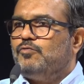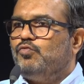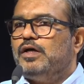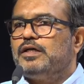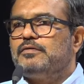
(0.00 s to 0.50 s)

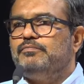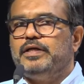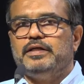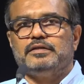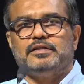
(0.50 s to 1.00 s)
work
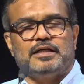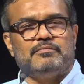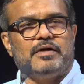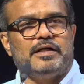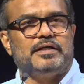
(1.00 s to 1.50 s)
being done
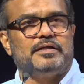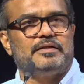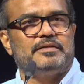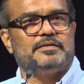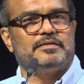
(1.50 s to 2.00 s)
by
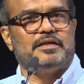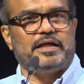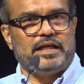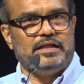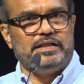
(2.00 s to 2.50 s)
the
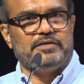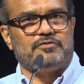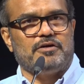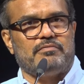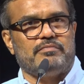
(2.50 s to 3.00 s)
LDF
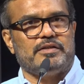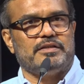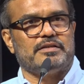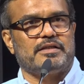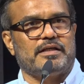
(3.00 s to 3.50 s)
government
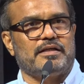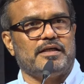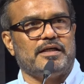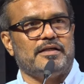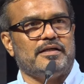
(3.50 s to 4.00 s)
in
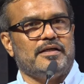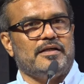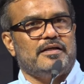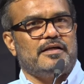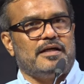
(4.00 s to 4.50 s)
Kerala
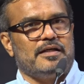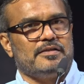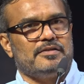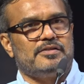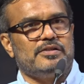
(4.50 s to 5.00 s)

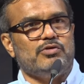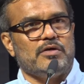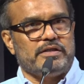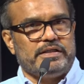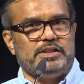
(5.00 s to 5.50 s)
and
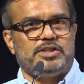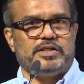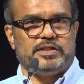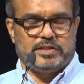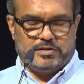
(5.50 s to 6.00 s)
your
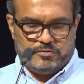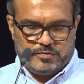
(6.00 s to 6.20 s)
initiative